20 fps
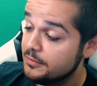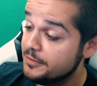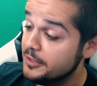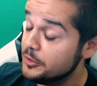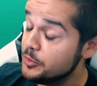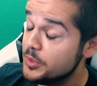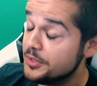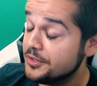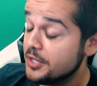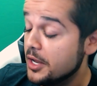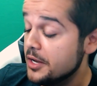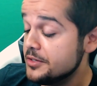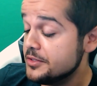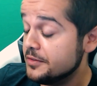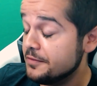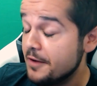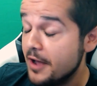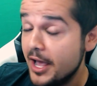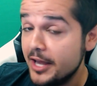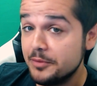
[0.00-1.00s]
Filled with
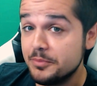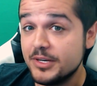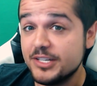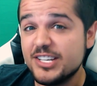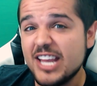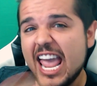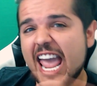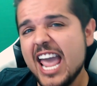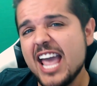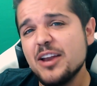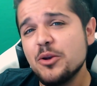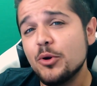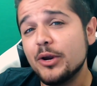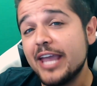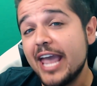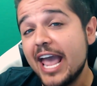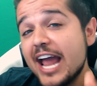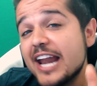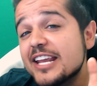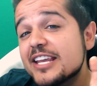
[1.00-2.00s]
tons of vitamins and
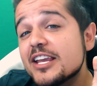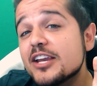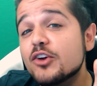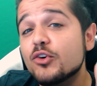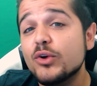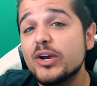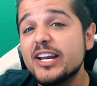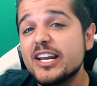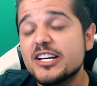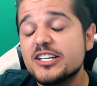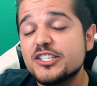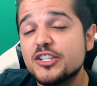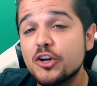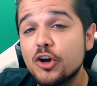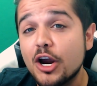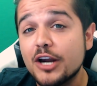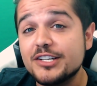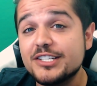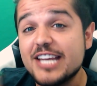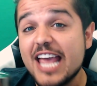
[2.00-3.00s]
organic ingredients,
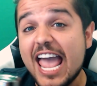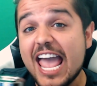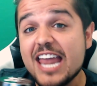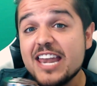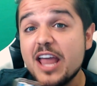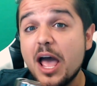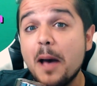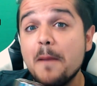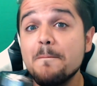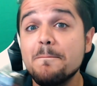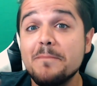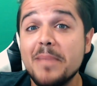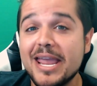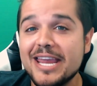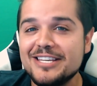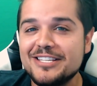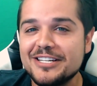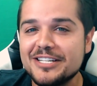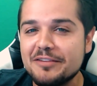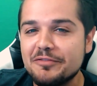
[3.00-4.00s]
there are 10
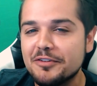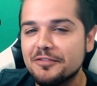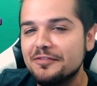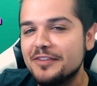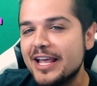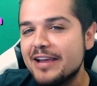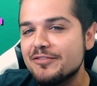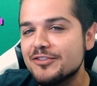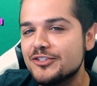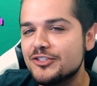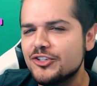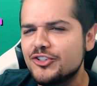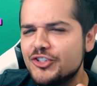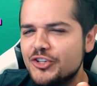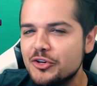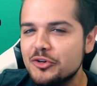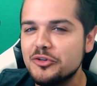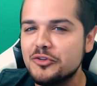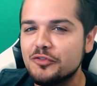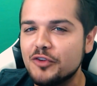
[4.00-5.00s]
amazing different flavors to
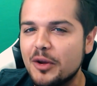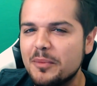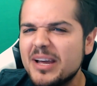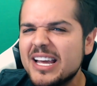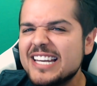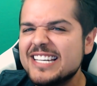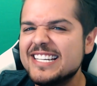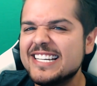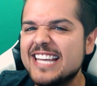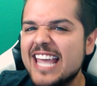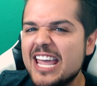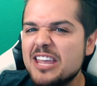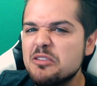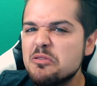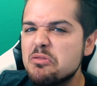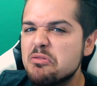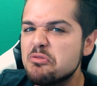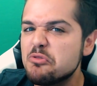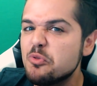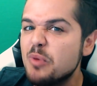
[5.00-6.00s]
choose from to get
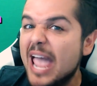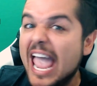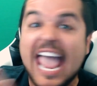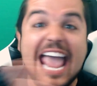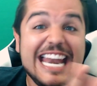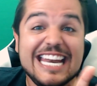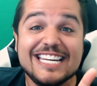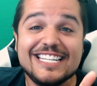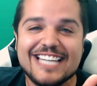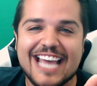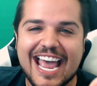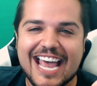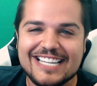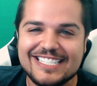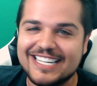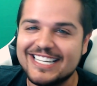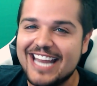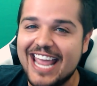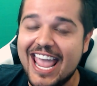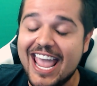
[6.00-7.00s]
you through any
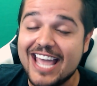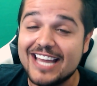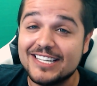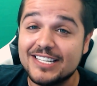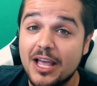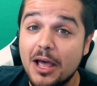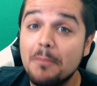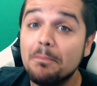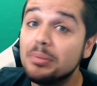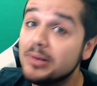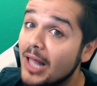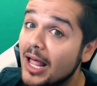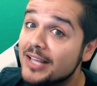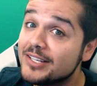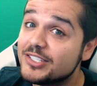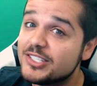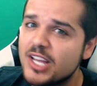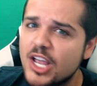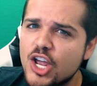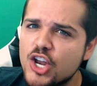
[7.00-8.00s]
task at hand.
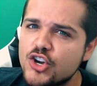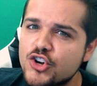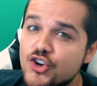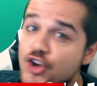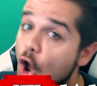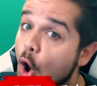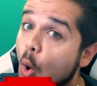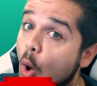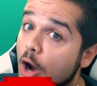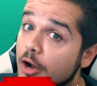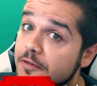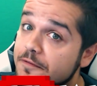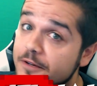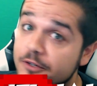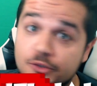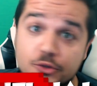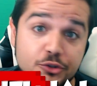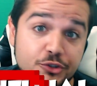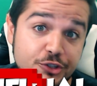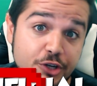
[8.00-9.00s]
Plus, no
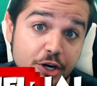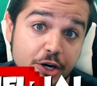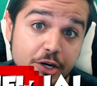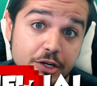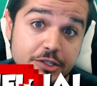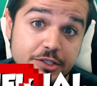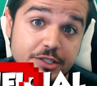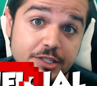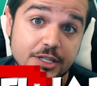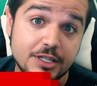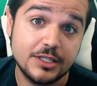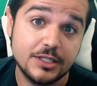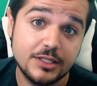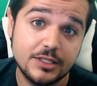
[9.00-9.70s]
artificial sugars.